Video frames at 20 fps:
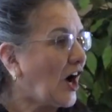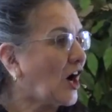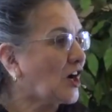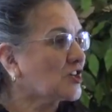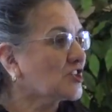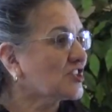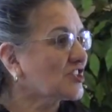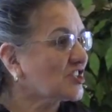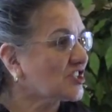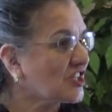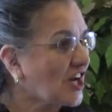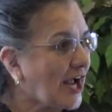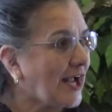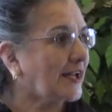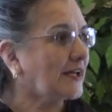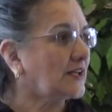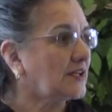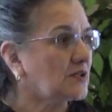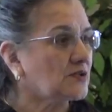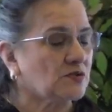are
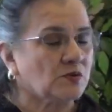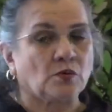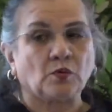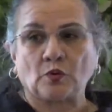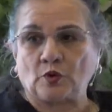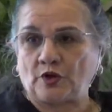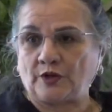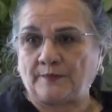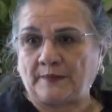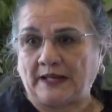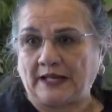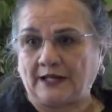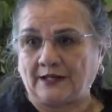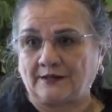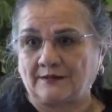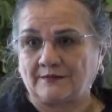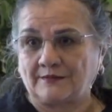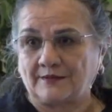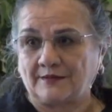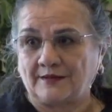shining toward
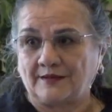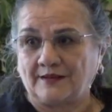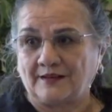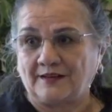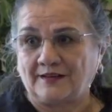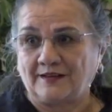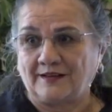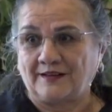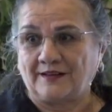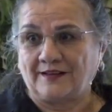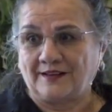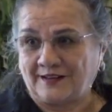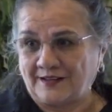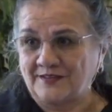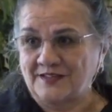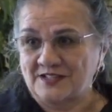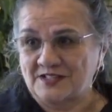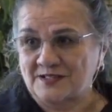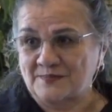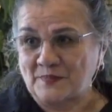me
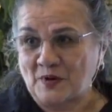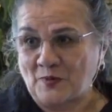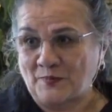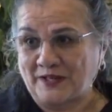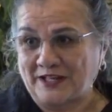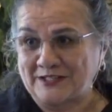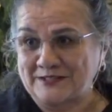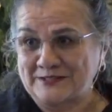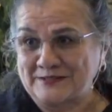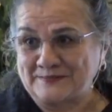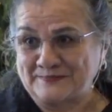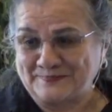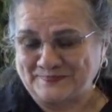in this moment.